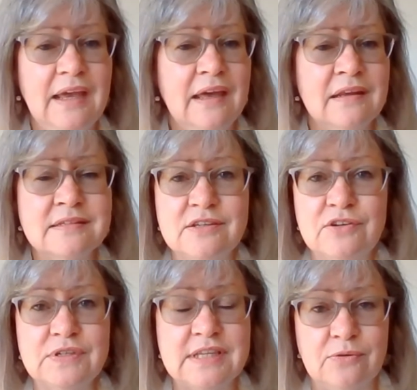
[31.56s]
And our
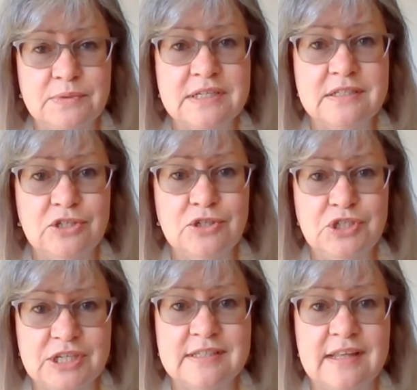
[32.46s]
service helped us to do
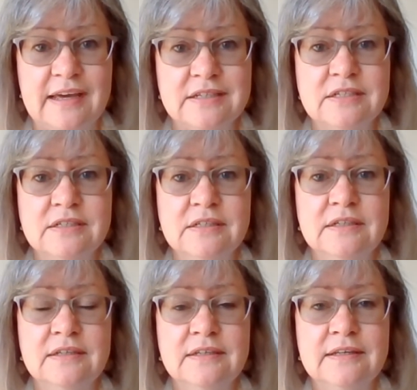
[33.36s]
just that.
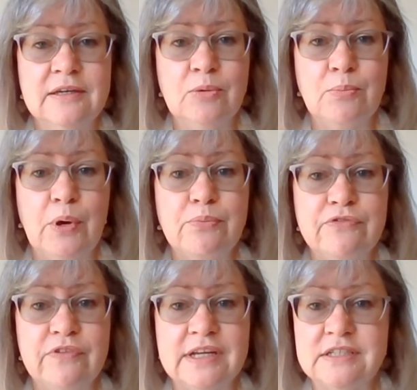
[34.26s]
Bob
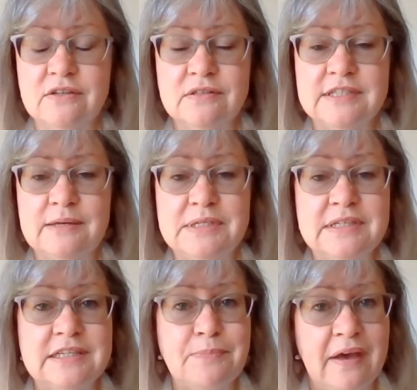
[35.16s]
reflected on
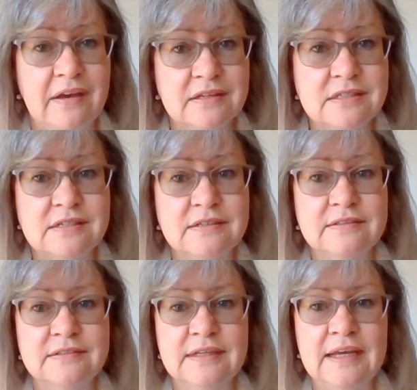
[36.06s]
CBC's past,
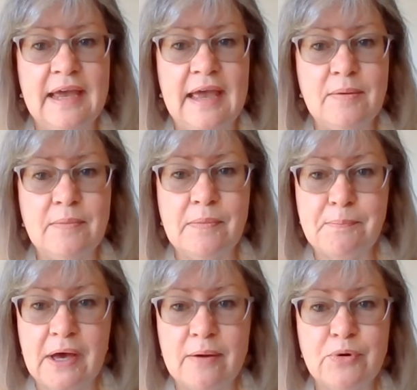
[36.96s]

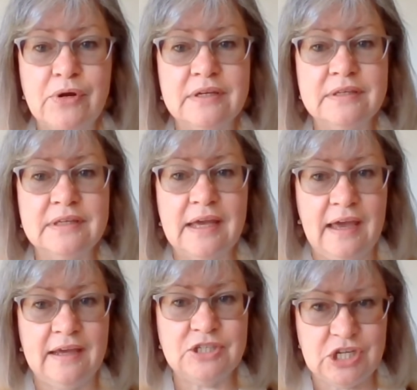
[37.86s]
Barbara,
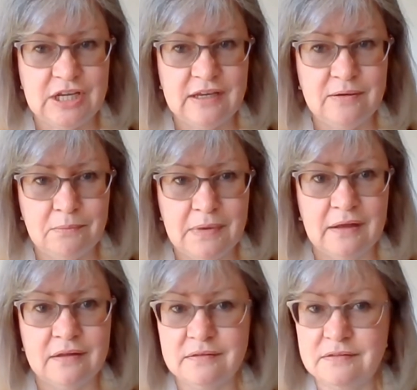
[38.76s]
Angie,
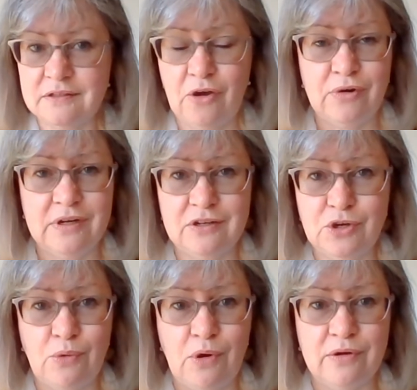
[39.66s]
Mel, Lauren, and
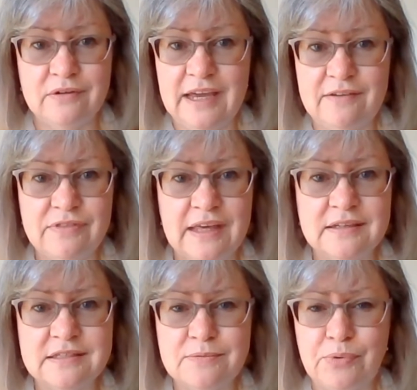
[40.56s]
Karon gave
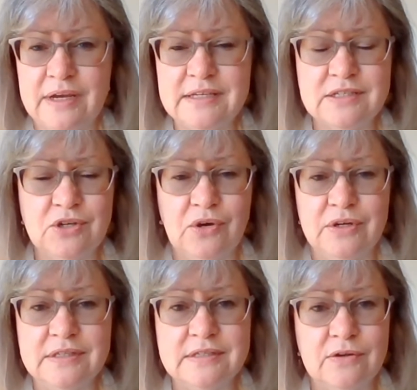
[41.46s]
thanks and praise to
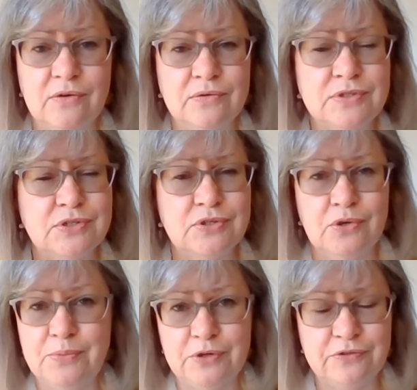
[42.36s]
God in songs
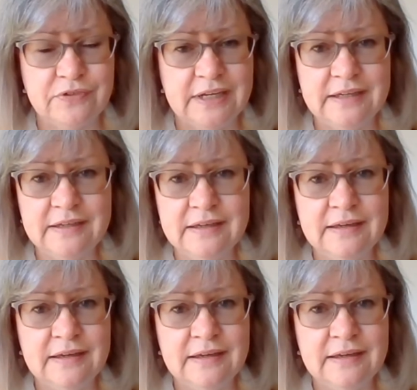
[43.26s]
so beautifully.